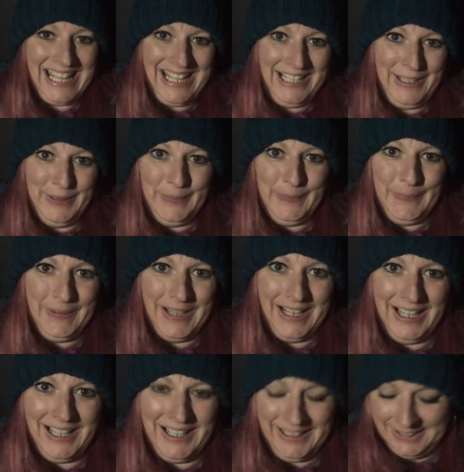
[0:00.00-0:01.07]
Hello,
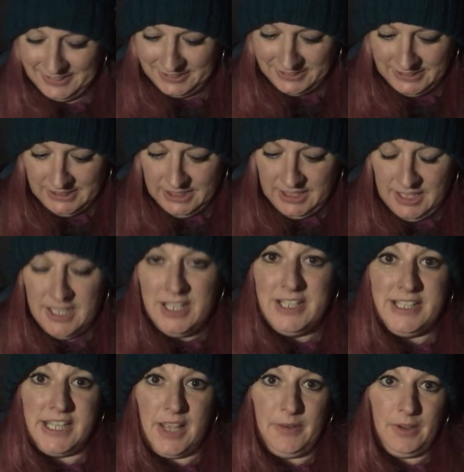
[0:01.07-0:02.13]
ha.
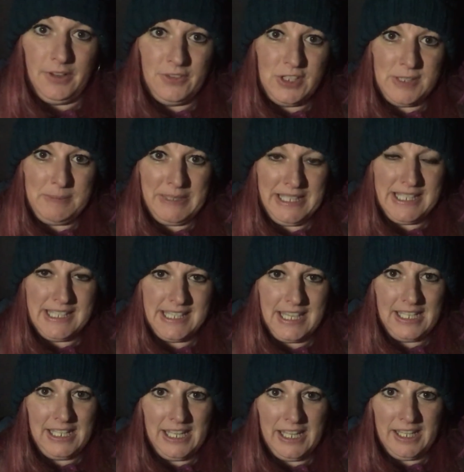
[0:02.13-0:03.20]
So I've just been
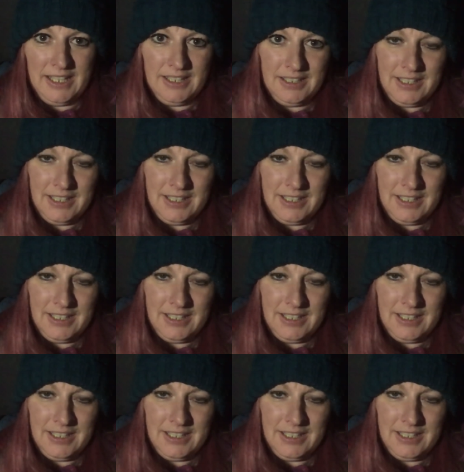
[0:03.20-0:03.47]
sitting here